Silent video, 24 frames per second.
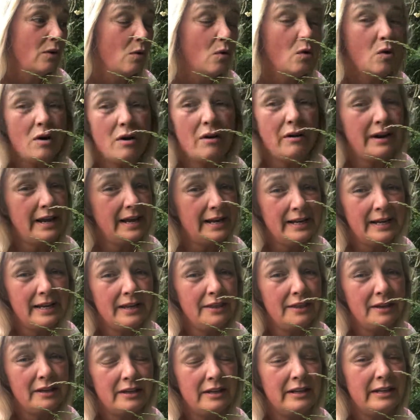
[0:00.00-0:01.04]
or any
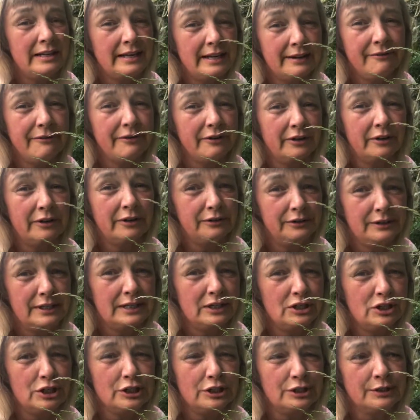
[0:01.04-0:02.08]
other liver
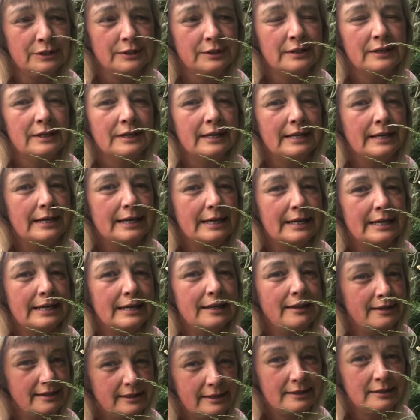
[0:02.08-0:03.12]
condition,
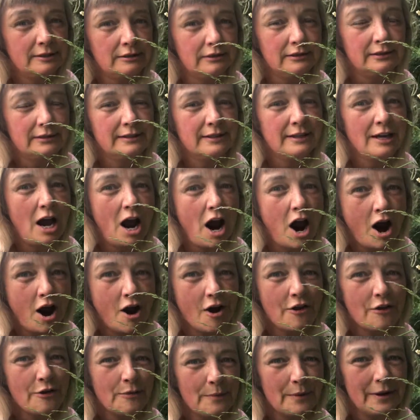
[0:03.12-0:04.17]
thistles
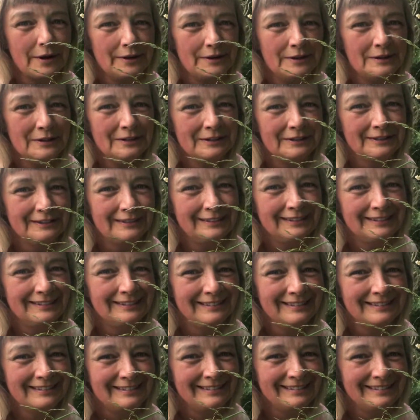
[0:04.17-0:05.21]
are the one.
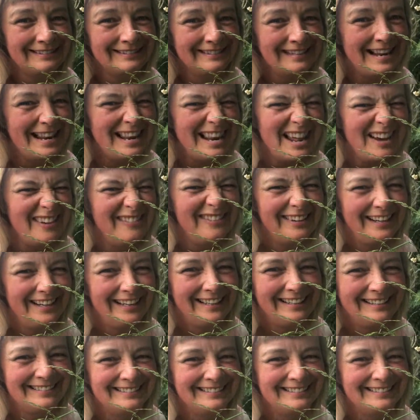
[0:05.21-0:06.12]
Lovely.